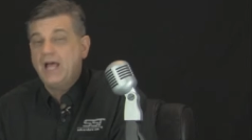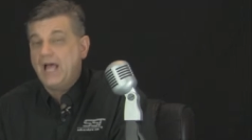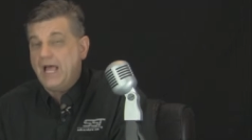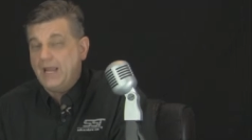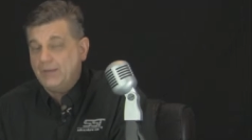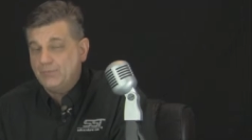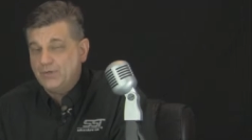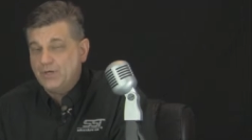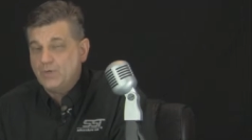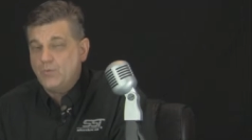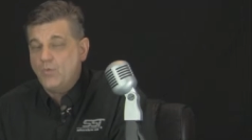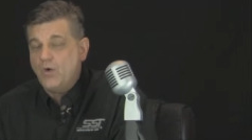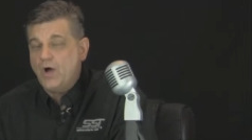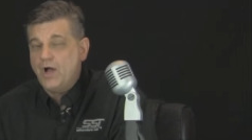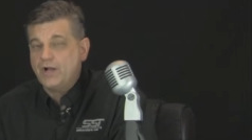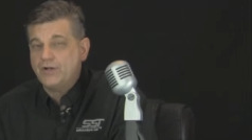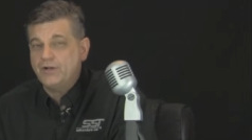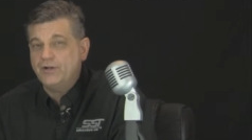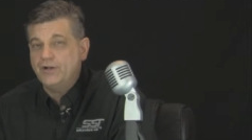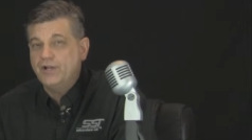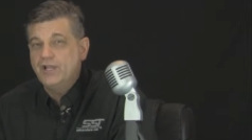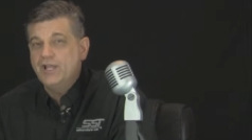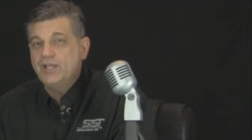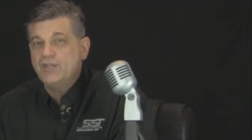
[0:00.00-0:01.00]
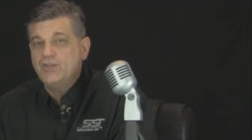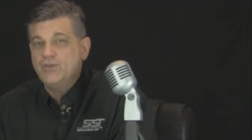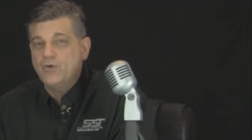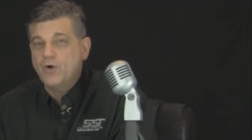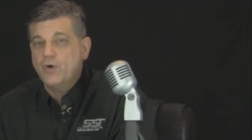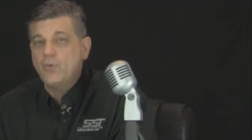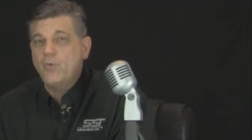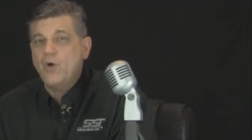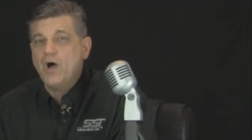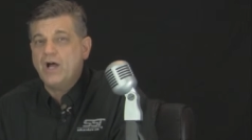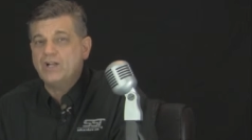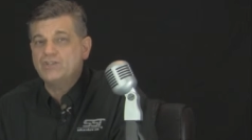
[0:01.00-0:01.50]
I'm Rick Walker.
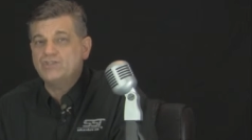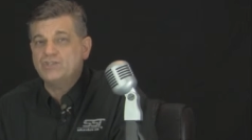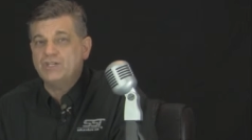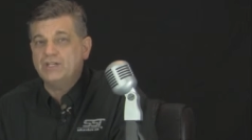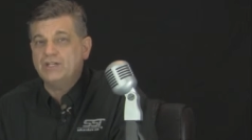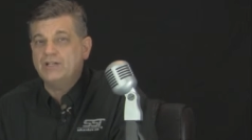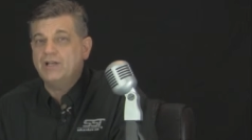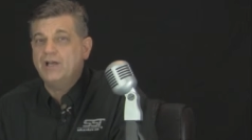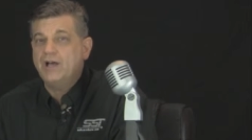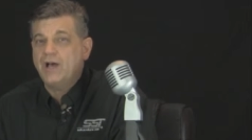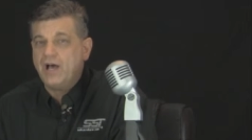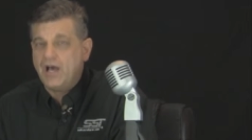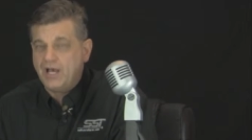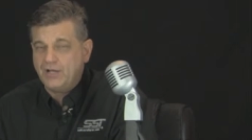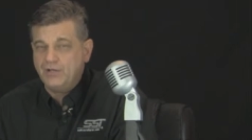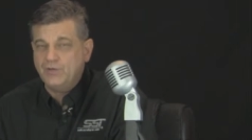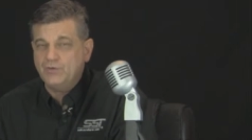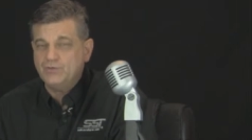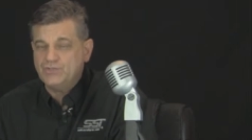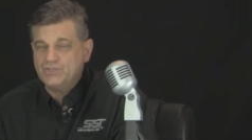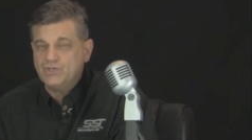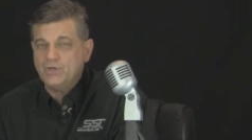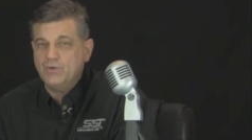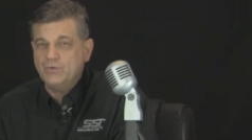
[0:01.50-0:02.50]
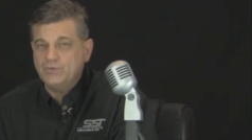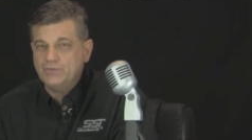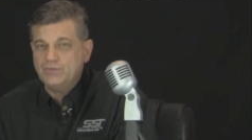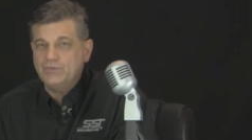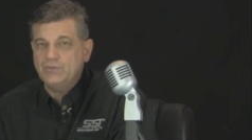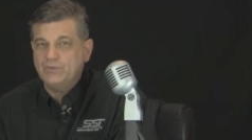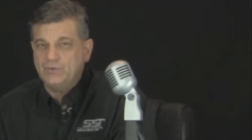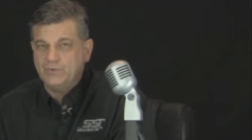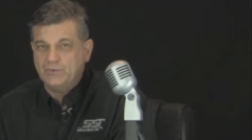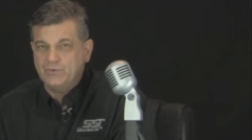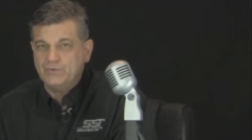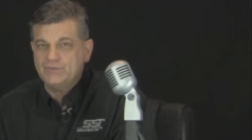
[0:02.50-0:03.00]
You're watching Auto Show
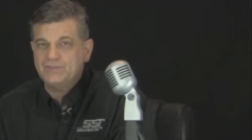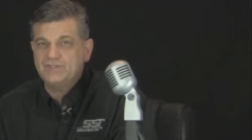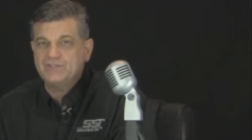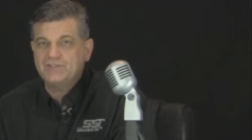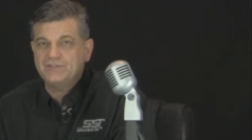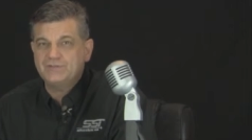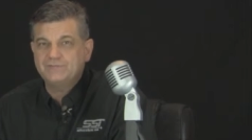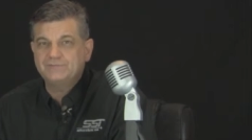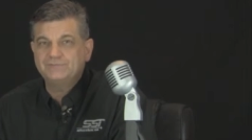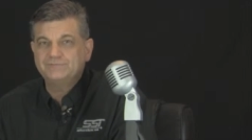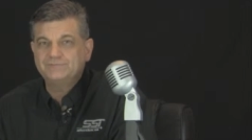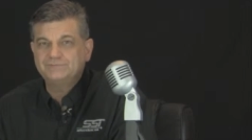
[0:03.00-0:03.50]
News.